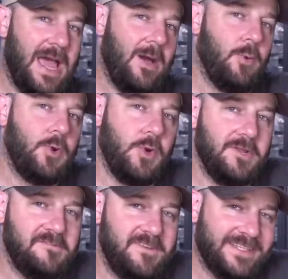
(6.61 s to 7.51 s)
how we're
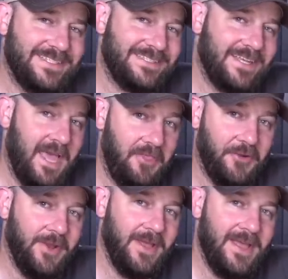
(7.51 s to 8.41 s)
going to fix it
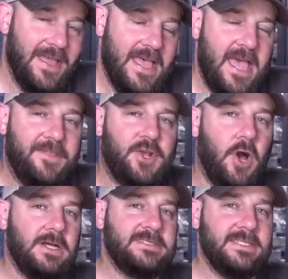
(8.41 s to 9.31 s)
together. And the
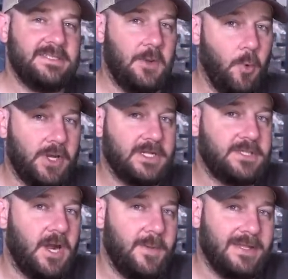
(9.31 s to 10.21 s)
content that we're going to
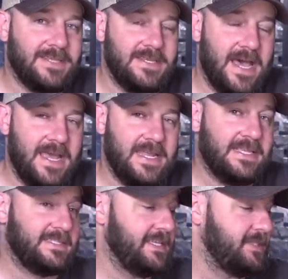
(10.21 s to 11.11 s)
talk about tonight
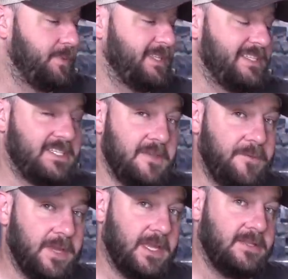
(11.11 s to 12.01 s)
is this
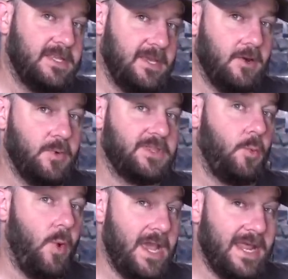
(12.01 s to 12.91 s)
specific deal with the
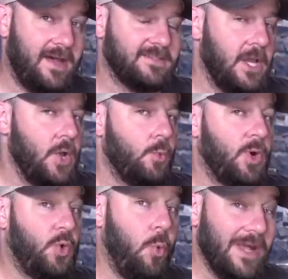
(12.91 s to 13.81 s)
White House
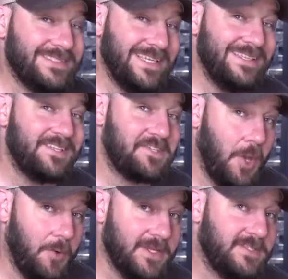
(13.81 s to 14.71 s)
requesting the
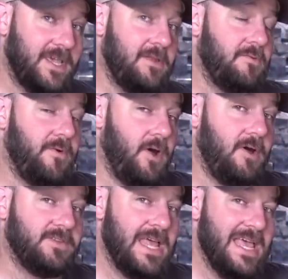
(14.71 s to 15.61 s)
SCOTUS to get
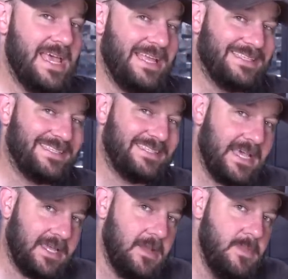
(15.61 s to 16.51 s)
involved in
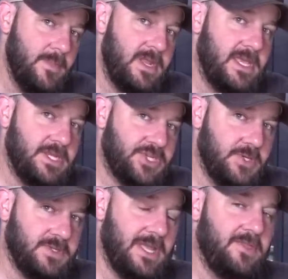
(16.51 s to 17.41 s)
Second Amendment
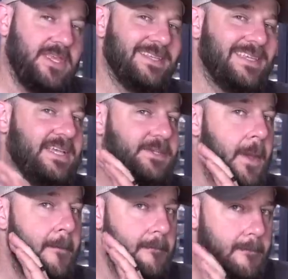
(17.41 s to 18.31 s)
issues. Now, this is
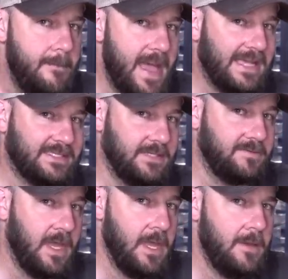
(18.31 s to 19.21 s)

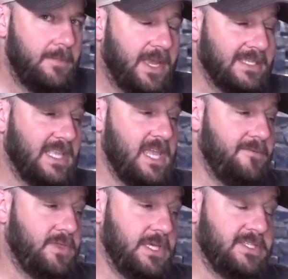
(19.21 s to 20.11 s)
massive because
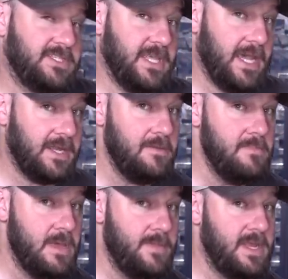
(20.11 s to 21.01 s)
if the Second
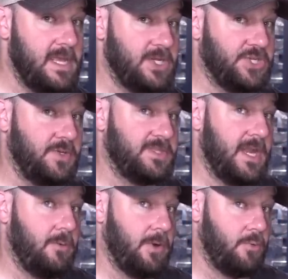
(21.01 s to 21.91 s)
Amendment issues
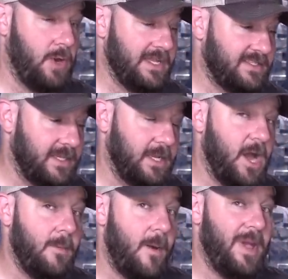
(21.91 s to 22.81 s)
that are requesting
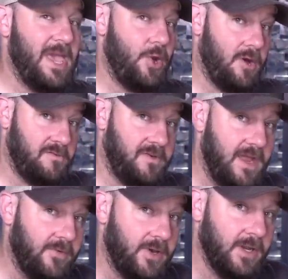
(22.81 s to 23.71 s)
come up in our
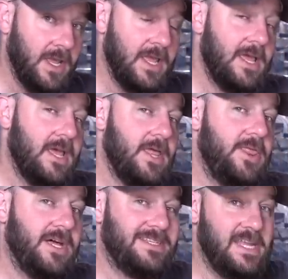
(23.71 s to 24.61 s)
favor,
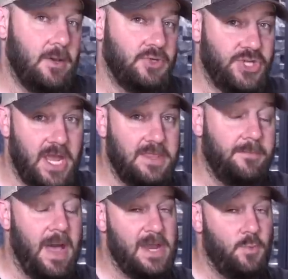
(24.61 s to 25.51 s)
the DOJ,
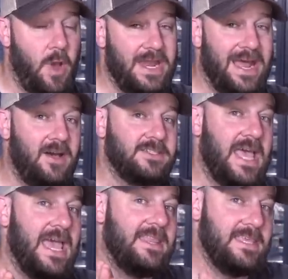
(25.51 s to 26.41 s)
the Biden White House,
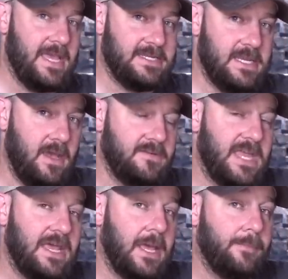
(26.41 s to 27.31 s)
and the ATF
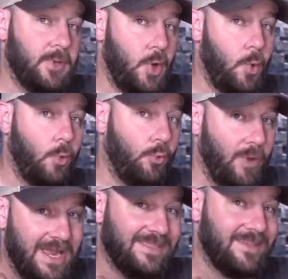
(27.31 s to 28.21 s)
take a blow
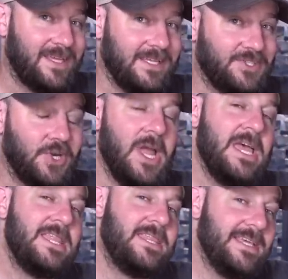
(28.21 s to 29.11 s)
right in the kisser.
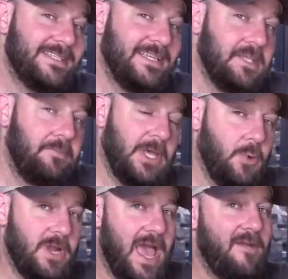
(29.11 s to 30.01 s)
This is a
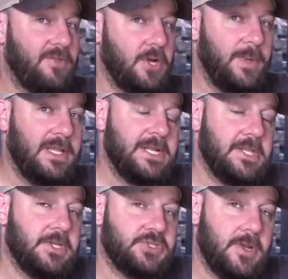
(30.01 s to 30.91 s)
big one. Everything will be linked
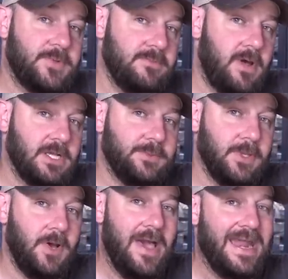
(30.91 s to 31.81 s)
in the description box
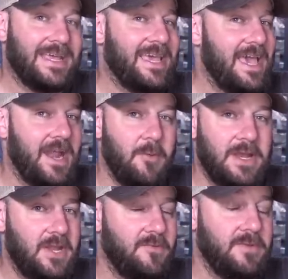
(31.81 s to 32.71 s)
below, and I cannot
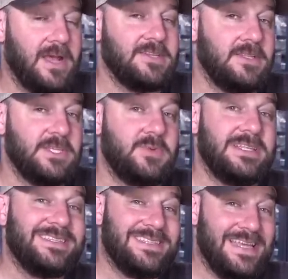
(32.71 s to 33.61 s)
wait to hear from you guys on this one
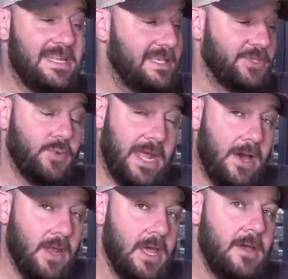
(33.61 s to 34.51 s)
and send this one
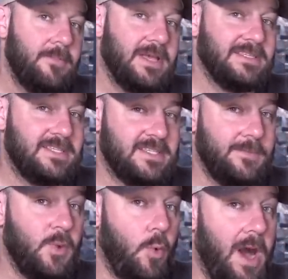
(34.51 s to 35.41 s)
out because this is
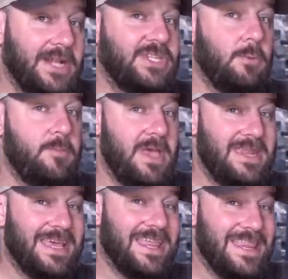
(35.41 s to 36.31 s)
something to watch that we're
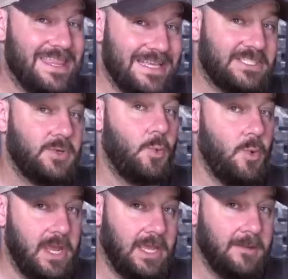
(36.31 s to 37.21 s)
pending this
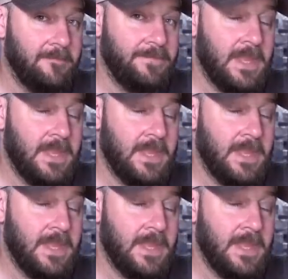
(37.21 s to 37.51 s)
week.